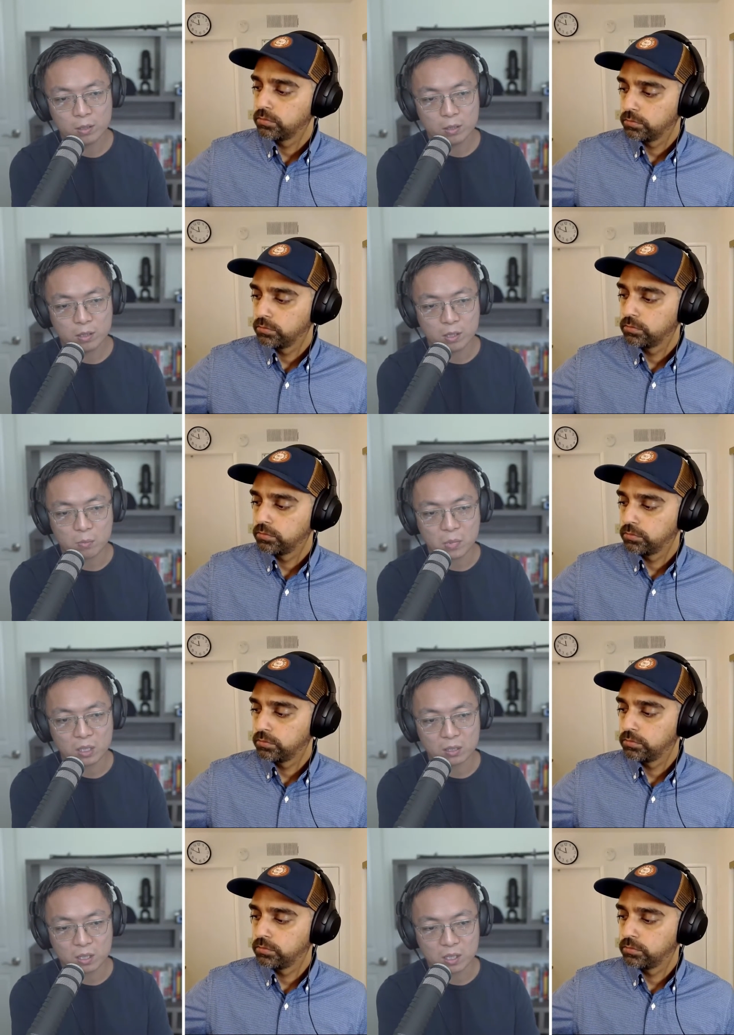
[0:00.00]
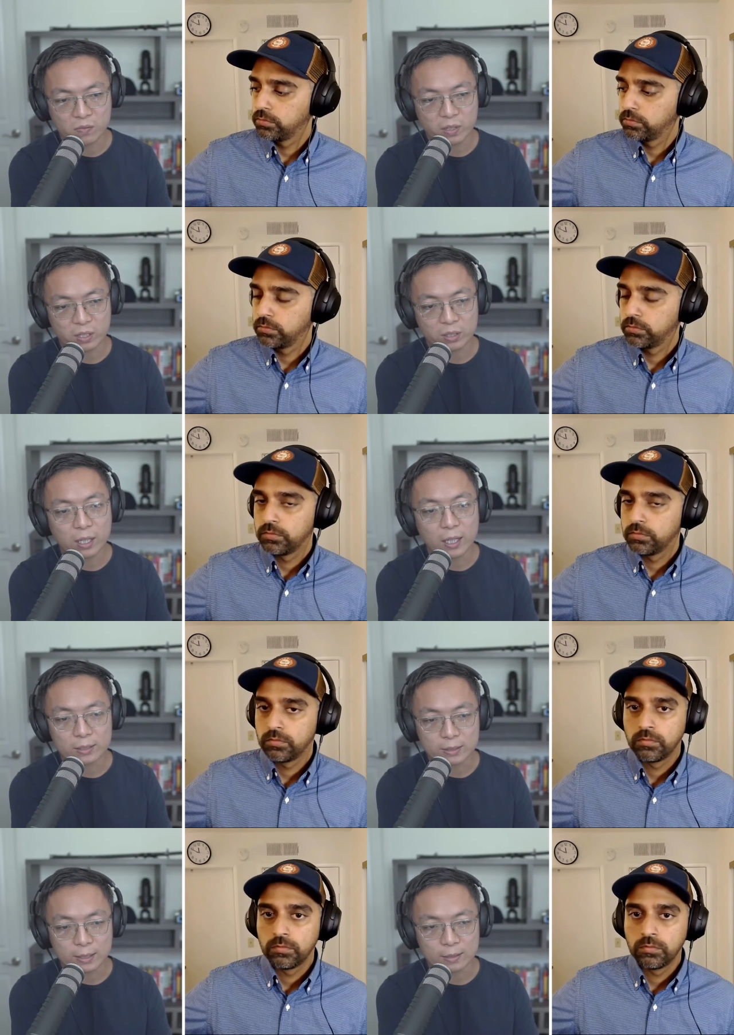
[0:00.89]
Speaker 1: the market is very
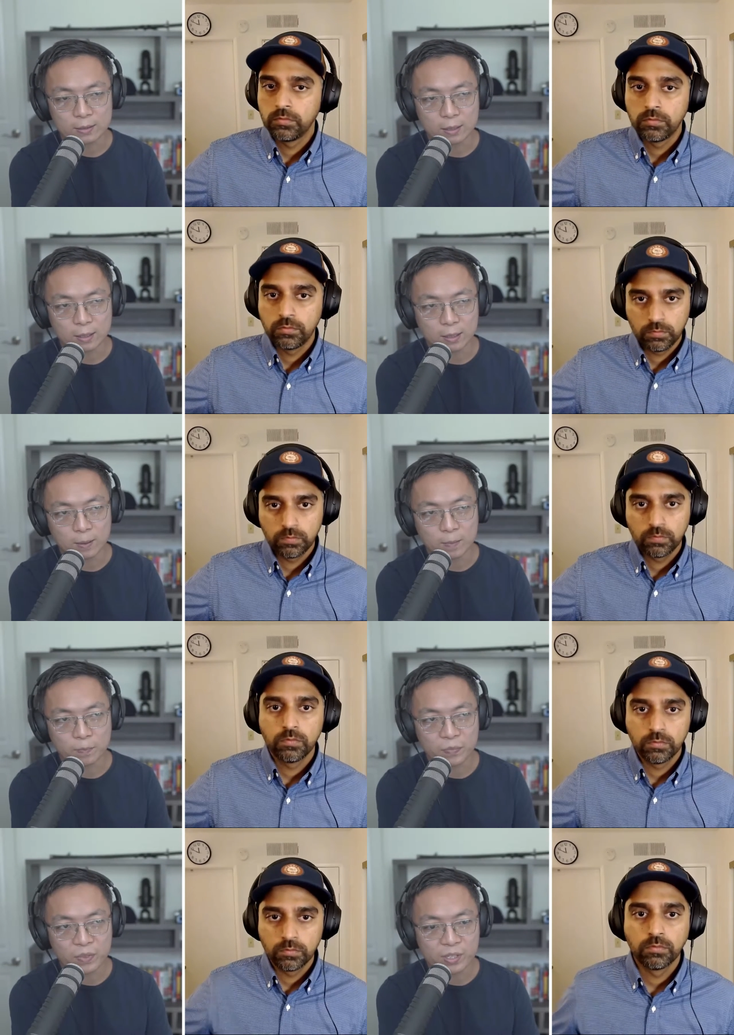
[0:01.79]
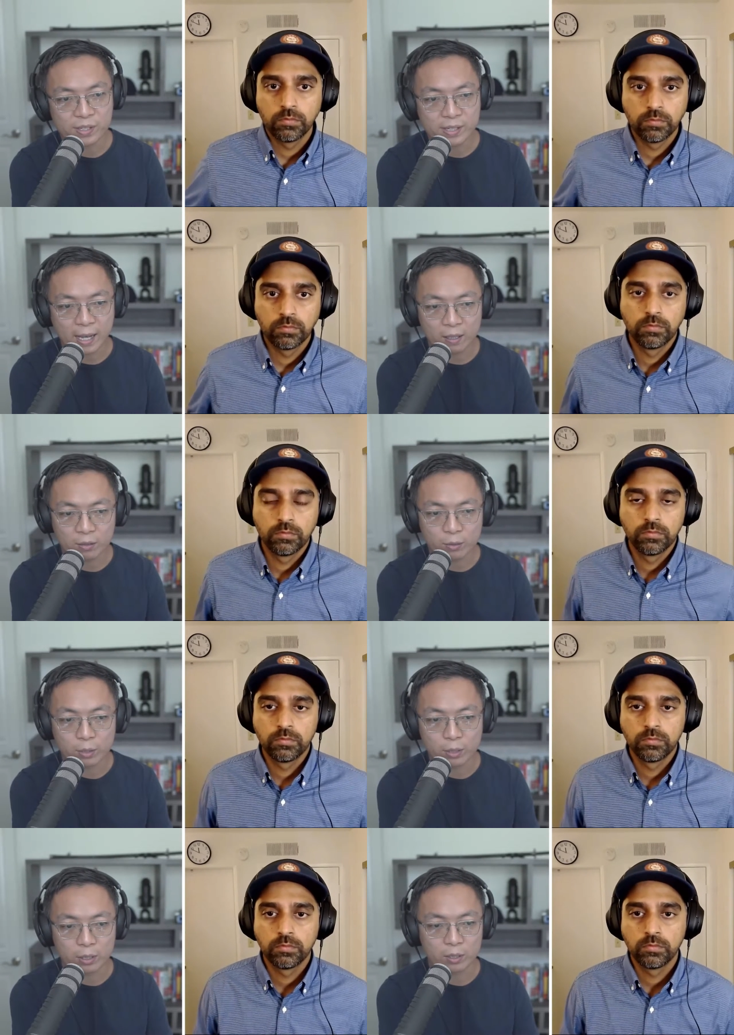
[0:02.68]
hot and um,
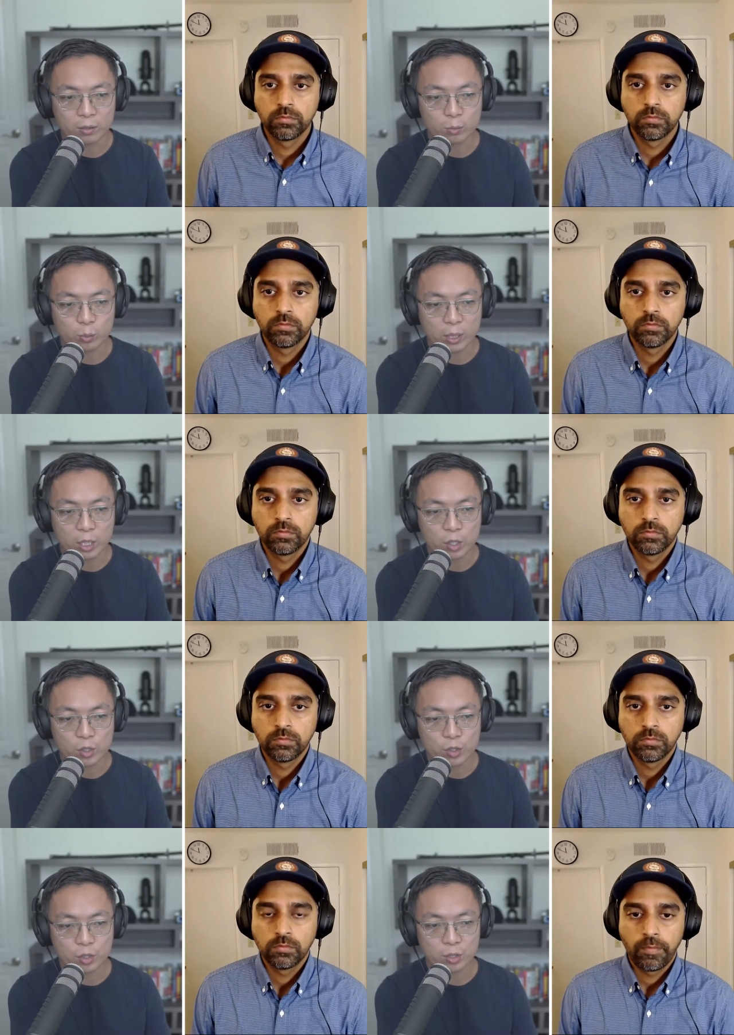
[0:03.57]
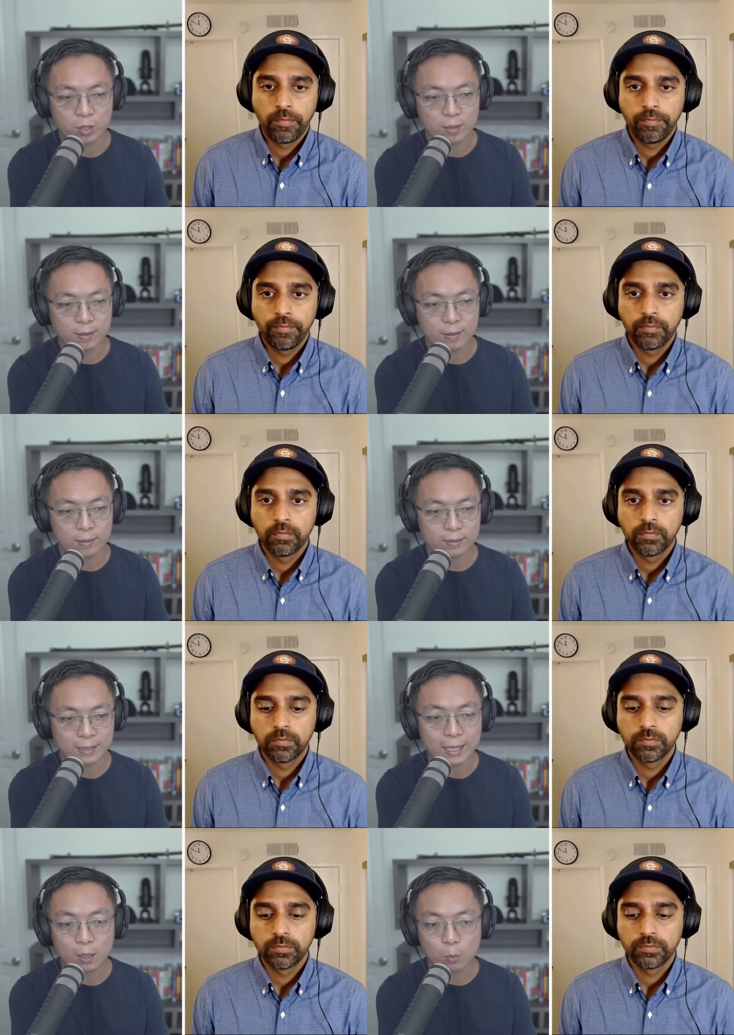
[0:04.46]
salary range uh,
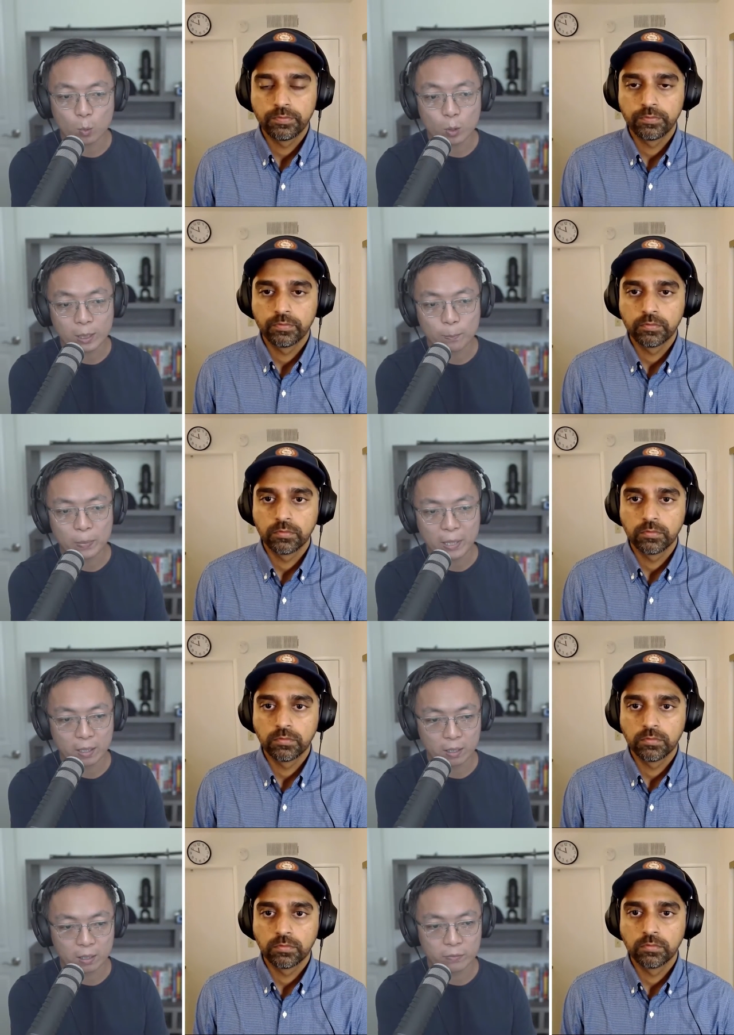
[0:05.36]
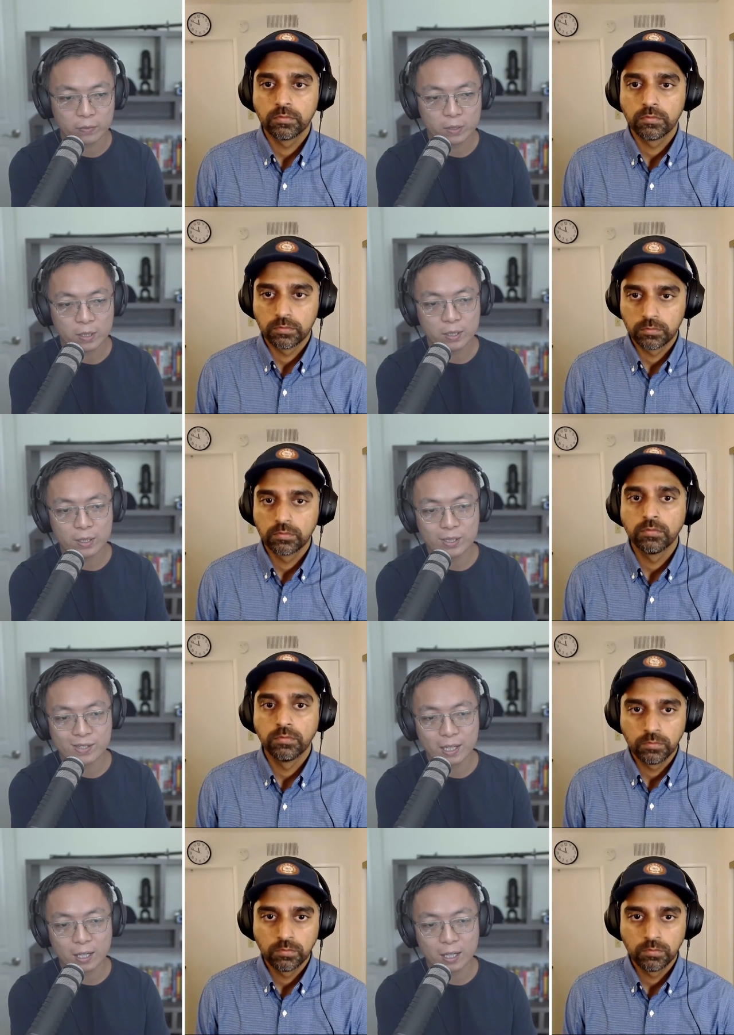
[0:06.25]
getting more competitive. It's getting